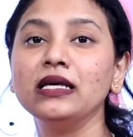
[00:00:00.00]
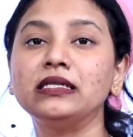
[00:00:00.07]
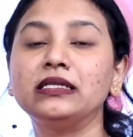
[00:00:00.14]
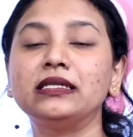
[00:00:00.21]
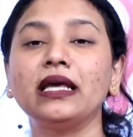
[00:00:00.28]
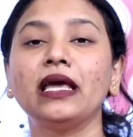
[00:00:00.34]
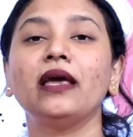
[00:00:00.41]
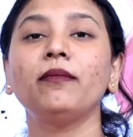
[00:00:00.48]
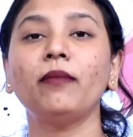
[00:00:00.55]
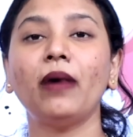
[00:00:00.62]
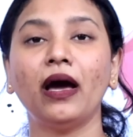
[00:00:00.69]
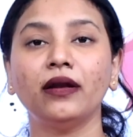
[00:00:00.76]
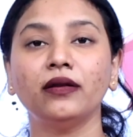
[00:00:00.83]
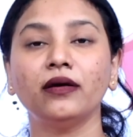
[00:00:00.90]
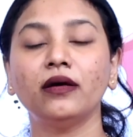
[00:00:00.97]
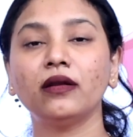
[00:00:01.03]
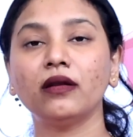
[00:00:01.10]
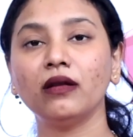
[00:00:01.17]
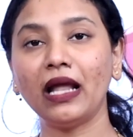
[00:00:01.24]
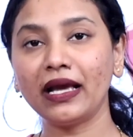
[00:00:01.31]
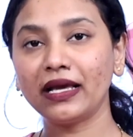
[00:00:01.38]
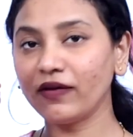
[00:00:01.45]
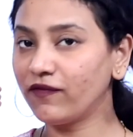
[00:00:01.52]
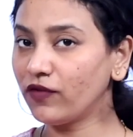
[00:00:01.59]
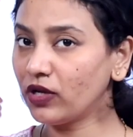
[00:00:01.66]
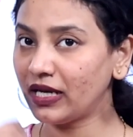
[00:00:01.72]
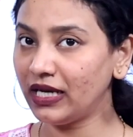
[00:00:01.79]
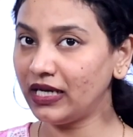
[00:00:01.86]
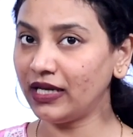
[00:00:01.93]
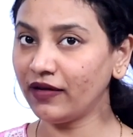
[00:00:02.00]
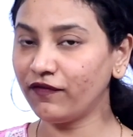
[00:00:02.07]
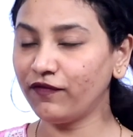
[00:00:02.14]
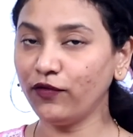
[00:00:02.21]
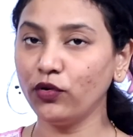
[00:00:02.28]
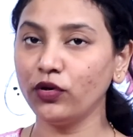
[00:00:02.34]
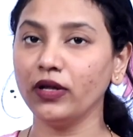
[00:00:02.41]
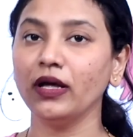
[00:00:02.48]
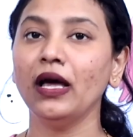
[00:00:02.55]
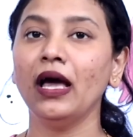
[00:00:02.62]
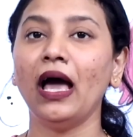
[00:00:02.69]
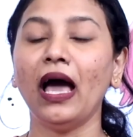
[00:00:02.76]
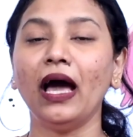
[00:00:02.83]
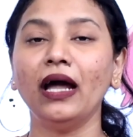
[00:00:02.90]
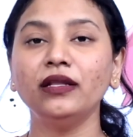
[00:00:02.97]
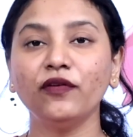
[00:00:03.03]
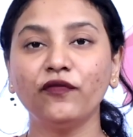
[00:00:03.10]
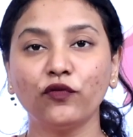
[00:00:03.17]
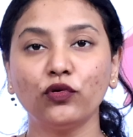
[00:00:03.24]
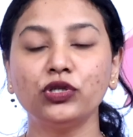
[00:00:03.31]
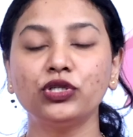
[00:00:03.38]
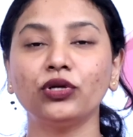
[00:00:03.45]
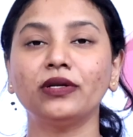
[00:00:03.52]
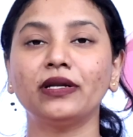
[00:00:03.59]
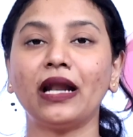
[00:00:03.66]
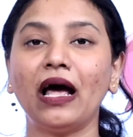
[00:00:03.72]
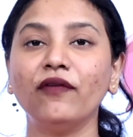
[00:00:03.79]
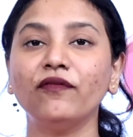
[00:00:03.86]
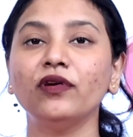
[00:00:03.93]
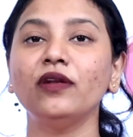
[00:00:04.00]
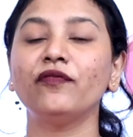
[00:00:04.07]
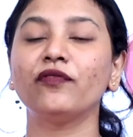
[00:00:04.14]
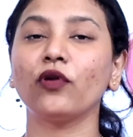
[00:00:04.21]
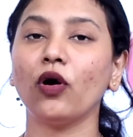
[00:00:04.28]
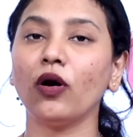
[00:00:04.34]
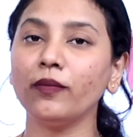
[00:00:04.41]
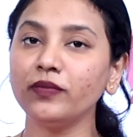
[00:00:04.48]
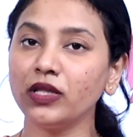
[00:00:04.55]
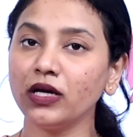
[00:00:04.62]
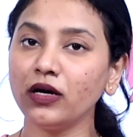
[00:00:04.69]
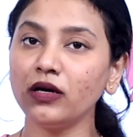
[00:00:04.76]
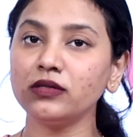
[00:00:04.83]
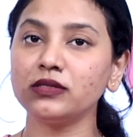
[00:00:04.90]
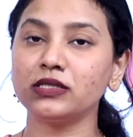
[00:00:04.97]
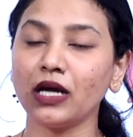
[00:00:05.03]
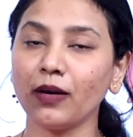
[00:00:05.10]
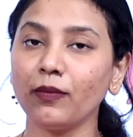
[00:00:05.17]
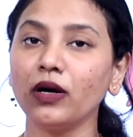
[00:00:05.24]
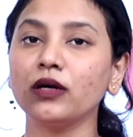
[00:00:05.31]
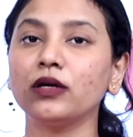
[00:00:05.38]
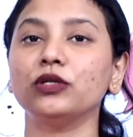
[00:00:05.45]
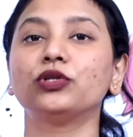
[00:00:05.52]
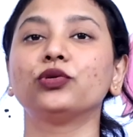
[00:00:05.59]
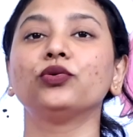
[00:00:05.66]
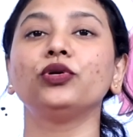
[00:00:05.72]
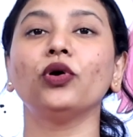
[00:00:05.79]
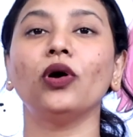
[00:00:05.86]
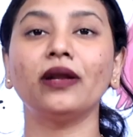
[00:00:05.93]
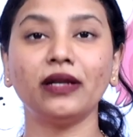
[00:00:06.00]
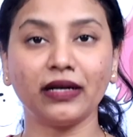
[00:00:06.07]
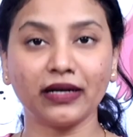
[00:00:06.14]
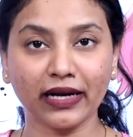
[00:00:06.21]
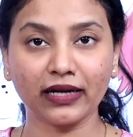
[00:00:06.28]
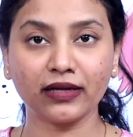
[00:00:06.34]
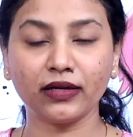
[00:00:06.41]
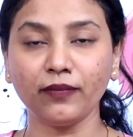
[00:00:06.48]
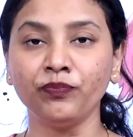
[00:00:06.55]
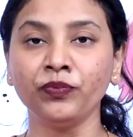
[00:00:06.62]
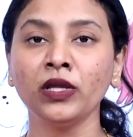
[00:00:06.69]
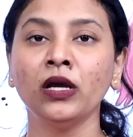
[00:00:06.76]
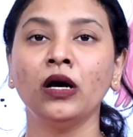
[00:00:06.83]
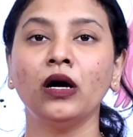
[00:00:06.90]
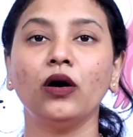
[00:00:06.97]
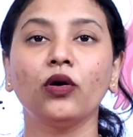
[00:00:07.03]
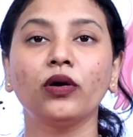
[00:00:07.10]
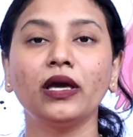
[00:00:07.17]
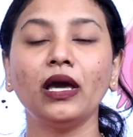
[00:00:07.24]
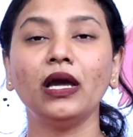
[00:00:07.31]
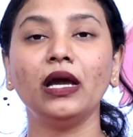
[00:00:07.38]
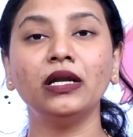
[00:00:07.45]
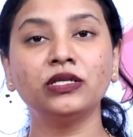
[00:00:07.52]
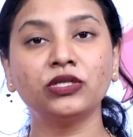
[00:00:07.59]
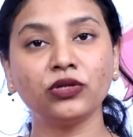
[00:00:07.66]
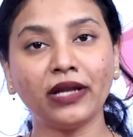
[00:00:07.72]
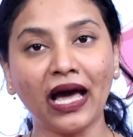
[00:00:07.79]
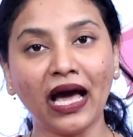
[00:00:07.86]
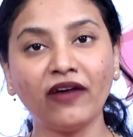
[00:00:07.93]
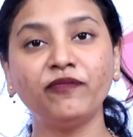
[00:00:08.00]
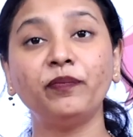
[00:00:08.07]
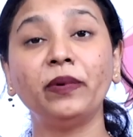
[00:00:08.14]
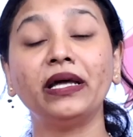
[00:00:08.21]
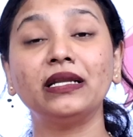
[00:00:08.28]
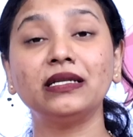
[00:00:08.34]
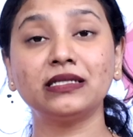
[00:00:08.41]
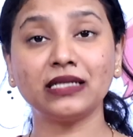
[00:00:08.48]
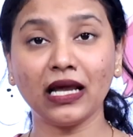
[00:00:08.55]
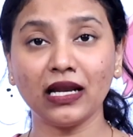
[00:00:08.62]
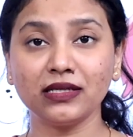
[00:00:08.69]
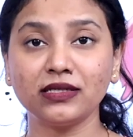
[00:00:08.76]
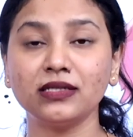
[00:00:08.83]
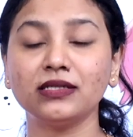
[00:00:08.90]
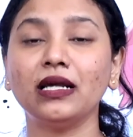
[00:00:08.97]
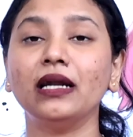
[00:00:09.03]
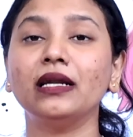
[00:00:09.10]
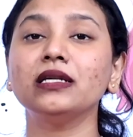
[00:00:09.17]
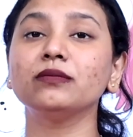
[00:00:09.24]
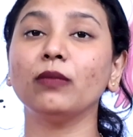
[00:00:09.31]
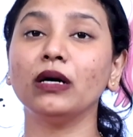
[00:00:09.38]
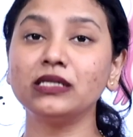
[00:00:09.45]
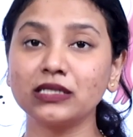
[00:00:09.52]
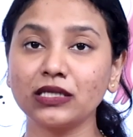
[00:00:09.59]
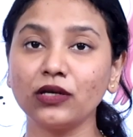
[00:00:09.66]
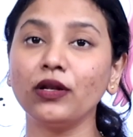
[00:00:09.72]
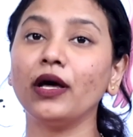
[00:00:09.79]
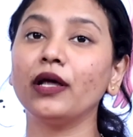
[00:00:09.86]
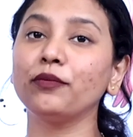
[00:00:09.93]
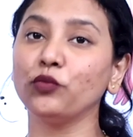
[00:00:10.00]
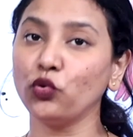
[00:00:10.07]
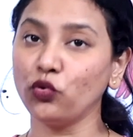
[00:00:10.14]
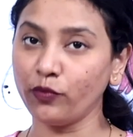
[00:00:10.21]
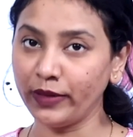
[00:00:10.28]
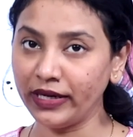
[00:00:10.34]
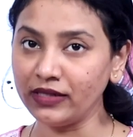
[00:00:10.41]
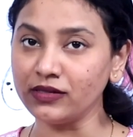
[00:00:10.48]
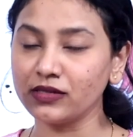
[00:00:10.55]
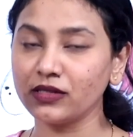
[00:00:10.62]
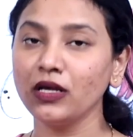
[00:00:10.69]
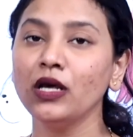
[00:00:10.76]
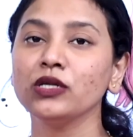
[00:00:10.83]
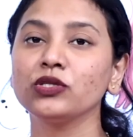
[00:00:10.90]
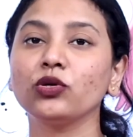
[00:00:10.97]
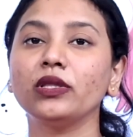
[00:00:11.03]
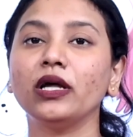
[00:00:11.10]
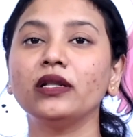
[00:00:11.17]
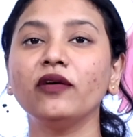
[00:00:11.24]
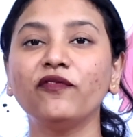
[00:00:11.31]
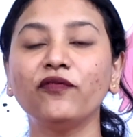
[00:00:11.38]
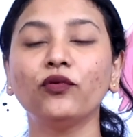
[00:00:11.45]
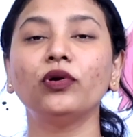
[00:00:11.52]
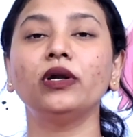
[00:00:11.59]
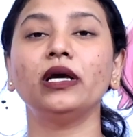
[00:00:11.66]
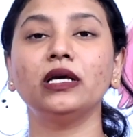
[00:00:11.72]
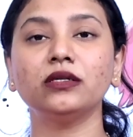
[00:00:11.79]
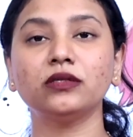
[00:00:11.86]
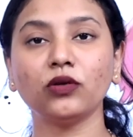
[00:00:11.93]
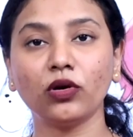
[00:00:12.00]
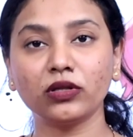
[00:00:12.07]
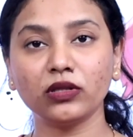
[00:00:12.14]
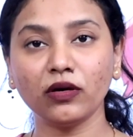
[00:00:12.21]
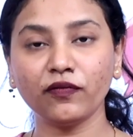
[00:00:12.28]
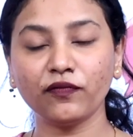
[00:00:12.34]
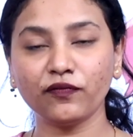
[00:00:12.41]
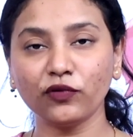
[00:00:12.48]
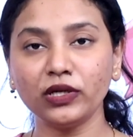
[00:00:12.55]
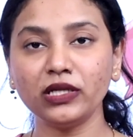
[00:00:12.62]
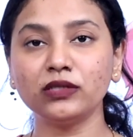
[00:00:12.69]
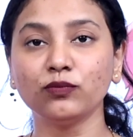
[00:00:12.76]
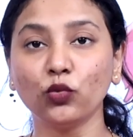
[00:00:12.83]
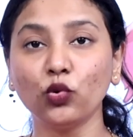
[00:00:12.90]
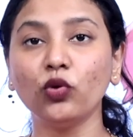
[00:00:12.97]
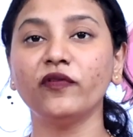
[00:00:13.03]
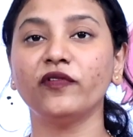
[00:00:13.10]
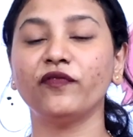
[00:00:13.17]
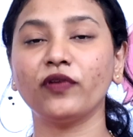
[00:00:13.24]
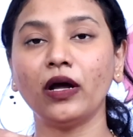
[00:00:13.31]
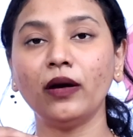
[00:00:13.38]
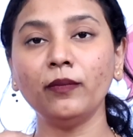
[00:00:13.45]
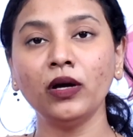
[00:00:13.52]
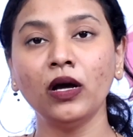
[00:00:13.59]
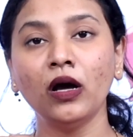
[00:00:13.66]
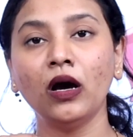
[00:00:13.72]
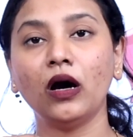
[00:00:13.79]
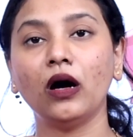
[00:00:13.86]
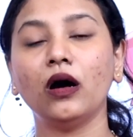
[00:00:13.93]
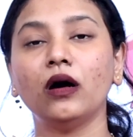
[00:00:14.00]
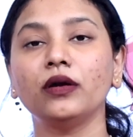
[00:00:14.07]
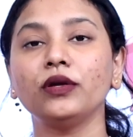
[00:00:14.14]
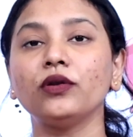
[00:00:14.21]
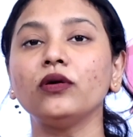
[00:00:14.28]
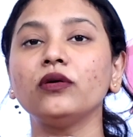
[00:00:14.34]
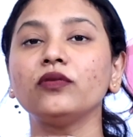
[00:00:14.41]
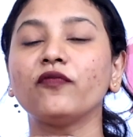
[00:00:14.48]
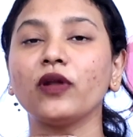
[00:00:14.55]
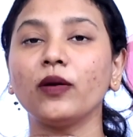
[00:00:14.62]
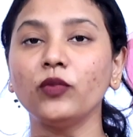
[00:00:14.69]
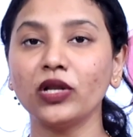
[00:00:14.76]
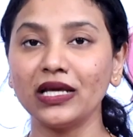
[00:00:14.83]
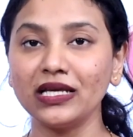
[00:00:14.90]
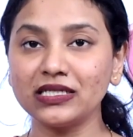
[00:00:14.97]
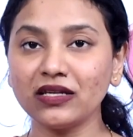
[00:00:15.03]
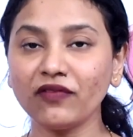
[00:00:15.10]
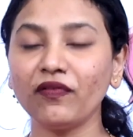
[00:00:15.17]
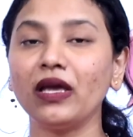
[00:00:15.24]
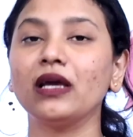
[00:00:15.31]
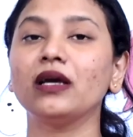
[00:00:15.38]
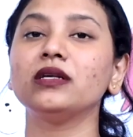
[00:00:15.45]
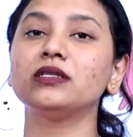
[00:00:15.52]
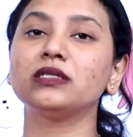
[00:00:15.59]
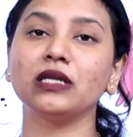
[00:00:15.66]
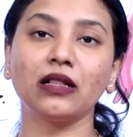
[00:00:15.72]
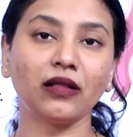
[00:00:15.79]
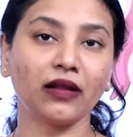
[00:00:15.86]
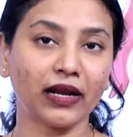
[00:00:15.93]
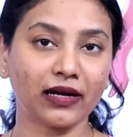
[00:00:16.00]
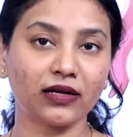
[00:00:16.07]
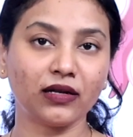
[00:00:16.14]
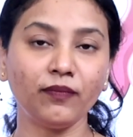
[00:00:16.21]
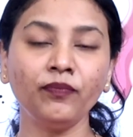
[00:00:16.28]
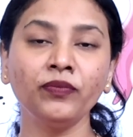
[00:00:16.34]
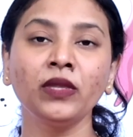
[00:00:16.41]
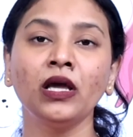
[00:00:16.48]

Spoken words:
Same manner like if you are eating food and the food should travel from the stomach to your rectum. Okay, it should have peristalsis, that is muscular movements, so that the food is moved from from your esophagus till the rectum.